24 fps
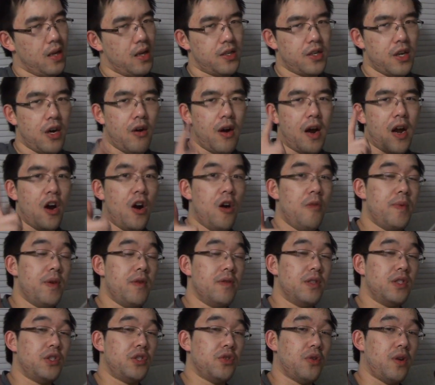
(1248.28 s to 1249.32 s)
So I hope
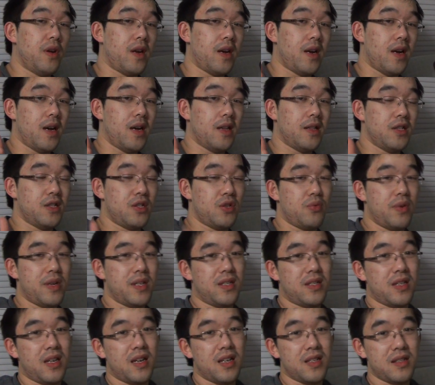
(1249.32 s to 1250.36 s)
you enjoyed uh, this
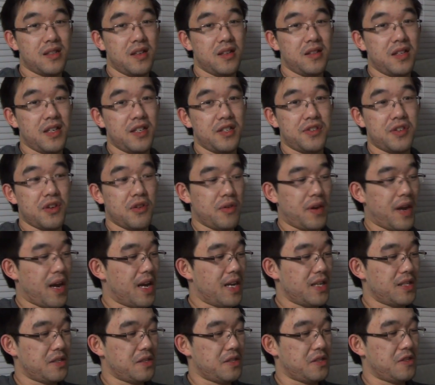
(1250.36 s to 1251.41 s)
week's uh, Sunday
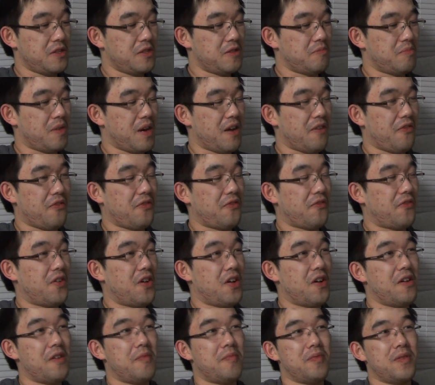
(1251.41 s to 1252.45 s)
Showcase. This is by
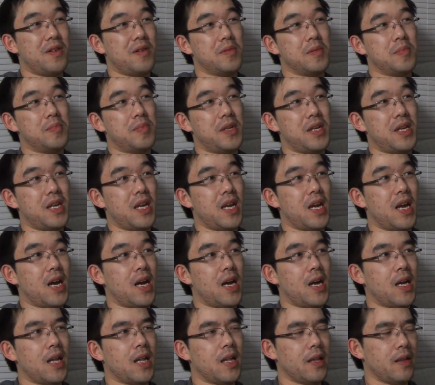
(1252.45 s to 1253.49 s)
far probably
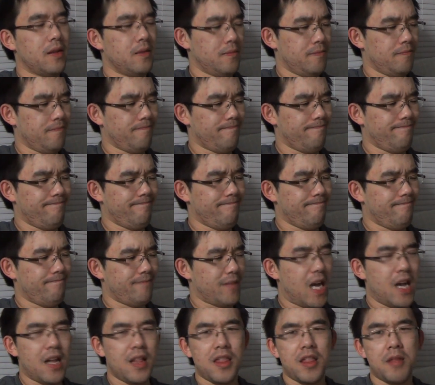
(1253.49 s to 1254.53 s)
uh,
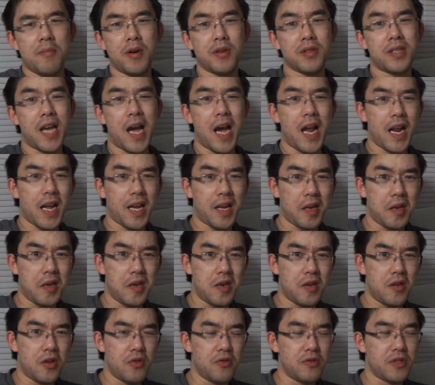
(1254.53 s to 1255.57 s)
the most
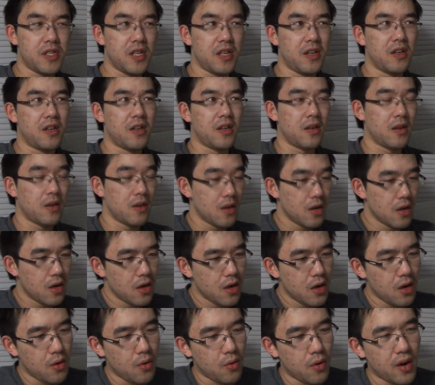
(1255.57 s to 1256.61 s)
headache-inducing
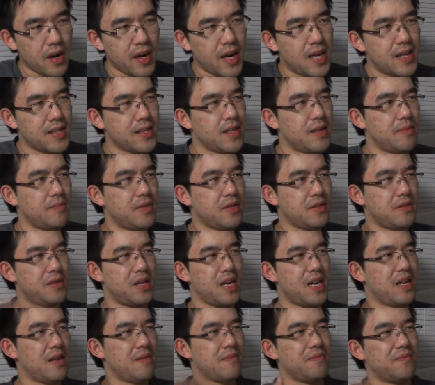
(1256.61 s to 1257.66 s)
one as I'm just
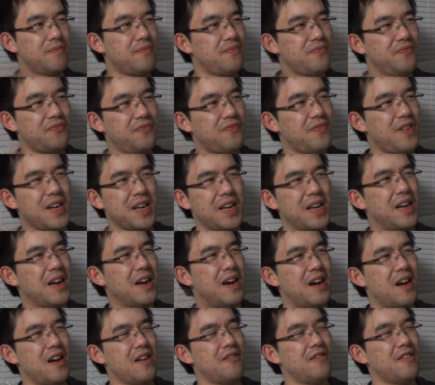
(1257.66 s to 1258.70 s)
getting fucking
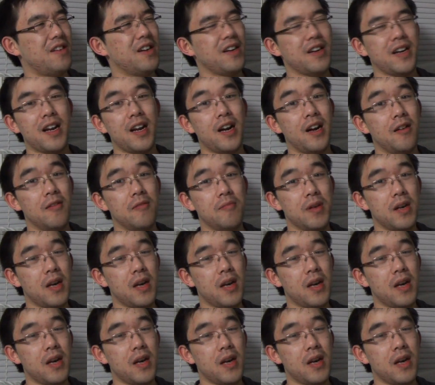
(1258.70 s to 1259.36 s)
hot right now.